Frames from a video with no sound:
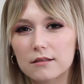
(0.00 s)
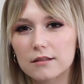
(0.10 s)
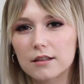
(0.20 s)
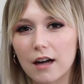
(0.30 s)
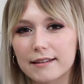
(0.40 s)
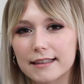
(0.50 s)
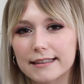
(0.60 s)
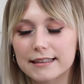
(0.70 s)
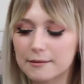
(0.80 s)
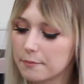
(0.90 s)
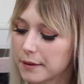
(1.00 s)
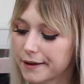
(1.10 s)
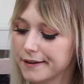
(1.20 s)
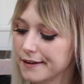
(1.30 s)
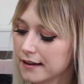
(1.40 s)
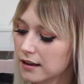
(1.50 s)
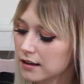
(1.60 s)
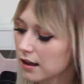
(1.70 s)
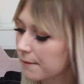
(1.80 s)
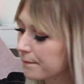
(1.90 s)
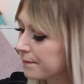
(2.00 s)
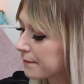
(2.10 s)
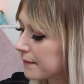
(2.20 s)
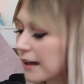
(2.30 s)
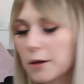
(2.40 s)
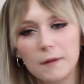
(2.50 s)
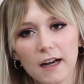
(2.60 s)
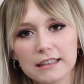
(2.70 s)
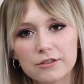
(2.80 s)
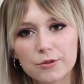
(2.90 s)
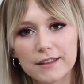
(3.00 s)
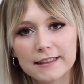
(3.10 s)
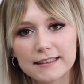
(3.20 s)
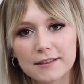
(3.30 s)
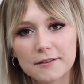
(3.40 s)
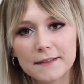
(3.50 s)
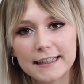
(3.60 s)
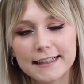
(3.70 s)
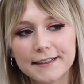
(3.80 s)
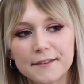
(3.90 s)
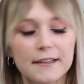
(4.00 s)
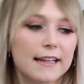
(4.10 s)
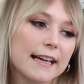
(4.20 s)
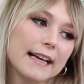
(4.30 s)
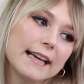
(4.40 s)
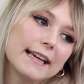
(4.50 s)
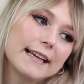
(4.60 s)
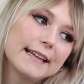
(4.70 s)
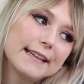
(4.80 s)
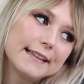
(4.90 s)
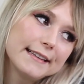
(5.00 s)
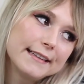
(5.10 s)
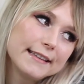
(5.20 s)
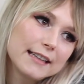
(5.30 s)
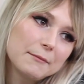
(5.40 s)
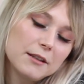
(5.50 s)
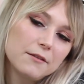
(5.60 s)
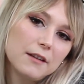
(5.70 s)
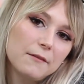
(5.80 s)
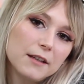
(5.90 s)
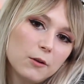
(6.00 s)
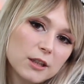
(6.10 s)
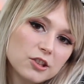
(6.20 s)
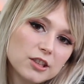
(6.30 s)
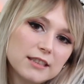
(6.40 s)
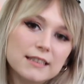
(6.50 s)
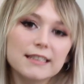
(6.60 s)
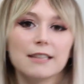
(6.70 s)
You got this. But yeah, I hope you guys enjoyed this little video, and let me know if you have any questions.